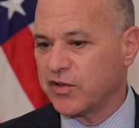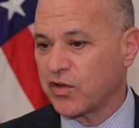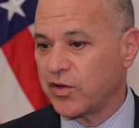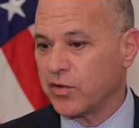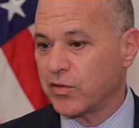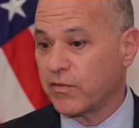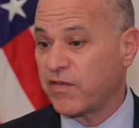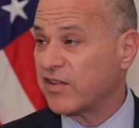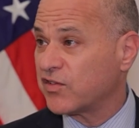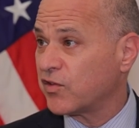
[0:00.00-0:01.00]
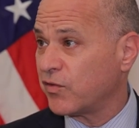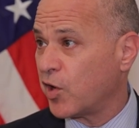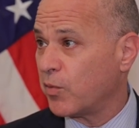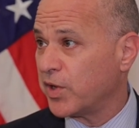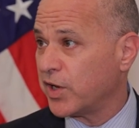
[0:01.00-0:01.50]
is under the fastest
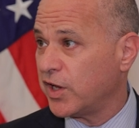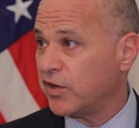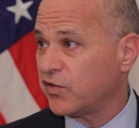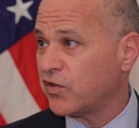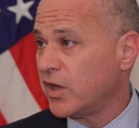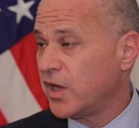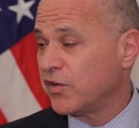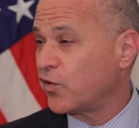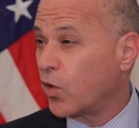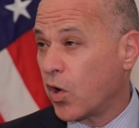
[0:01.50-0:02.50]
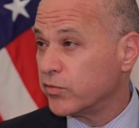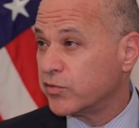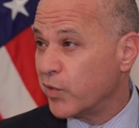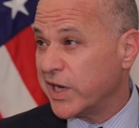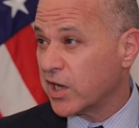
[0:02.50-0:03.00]
development is
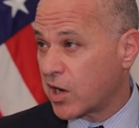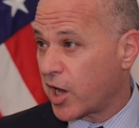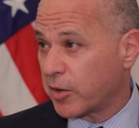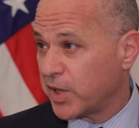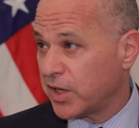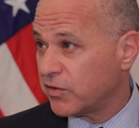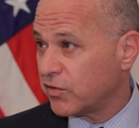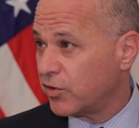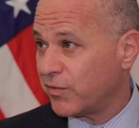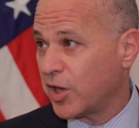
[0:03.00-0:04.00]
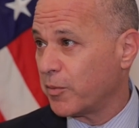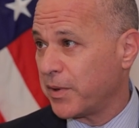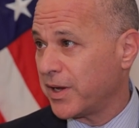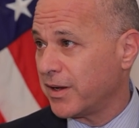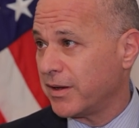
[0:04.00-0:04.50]
so-called green economy. So
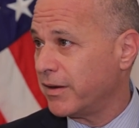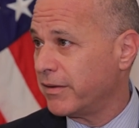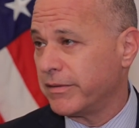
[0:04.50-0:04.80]
developing,